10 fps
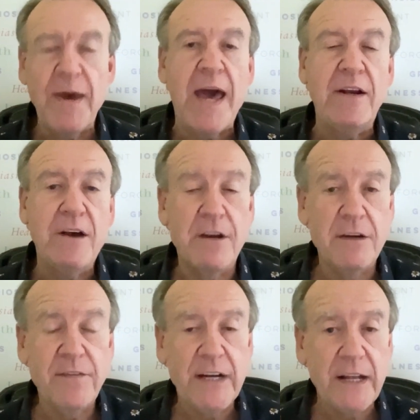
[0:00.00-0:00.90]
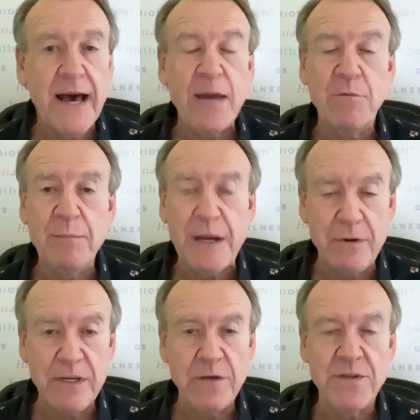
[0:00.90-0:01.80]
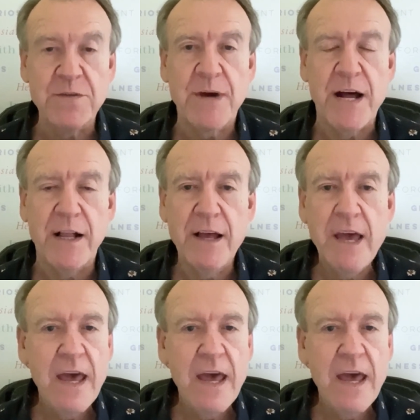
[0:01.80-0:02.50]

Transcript: and cognitive decline would be reduced as well.